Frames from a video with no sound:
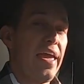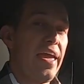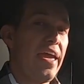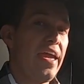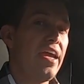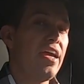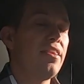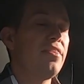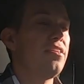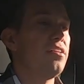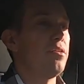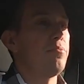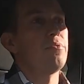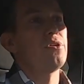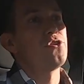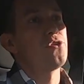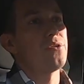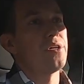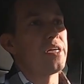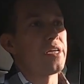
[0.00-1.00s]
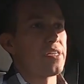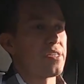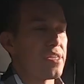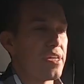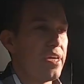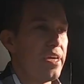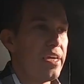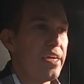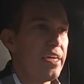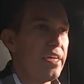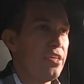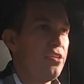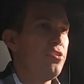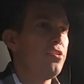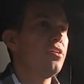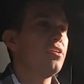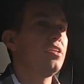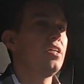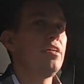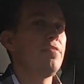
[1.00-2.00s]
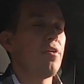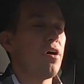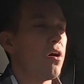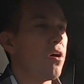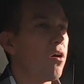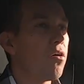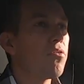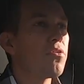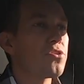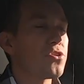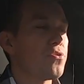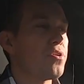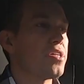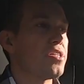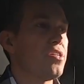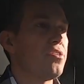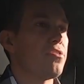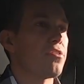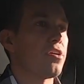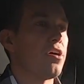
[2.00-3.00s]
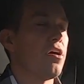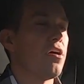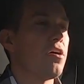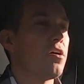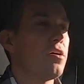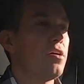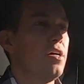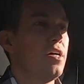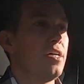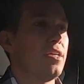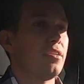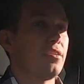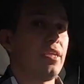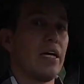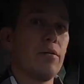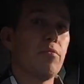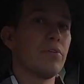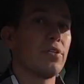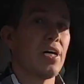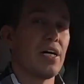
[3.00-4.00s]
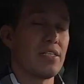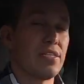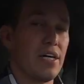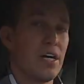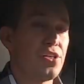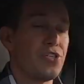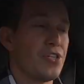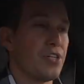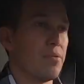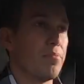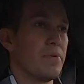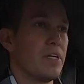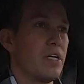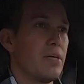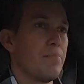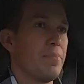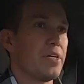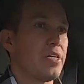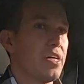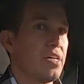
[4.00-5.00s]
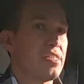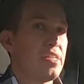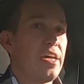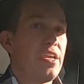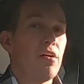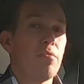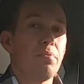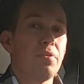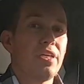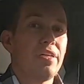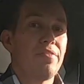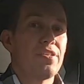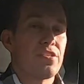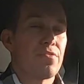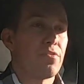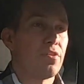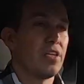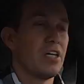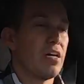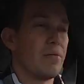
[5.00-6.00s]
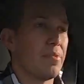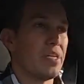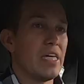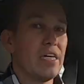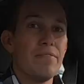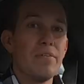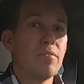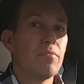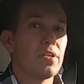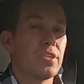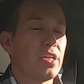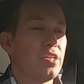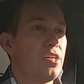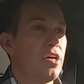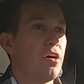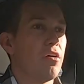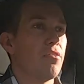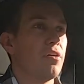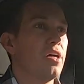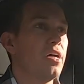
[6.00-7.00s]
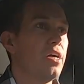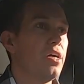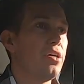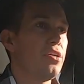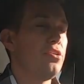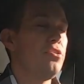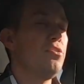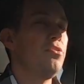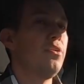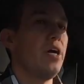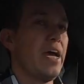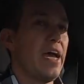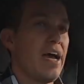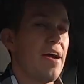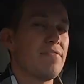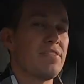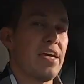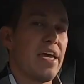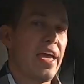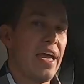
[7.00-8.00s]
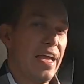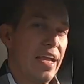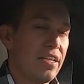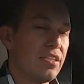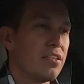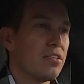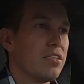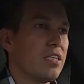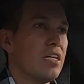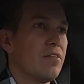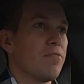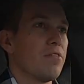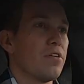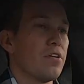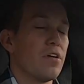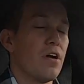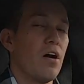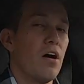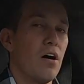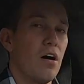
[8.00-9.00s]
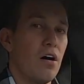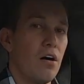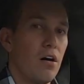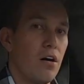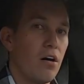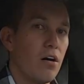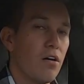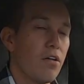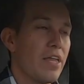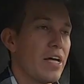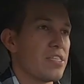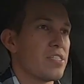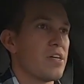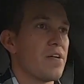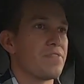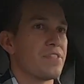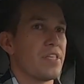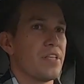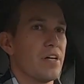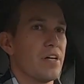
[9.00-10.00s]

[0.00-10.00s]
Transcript: hand them the drinks. You can leave all those drinks in your car, they will not touch them because they don't believe it's for them. Even with the note, you have to hand deliver all that stuff to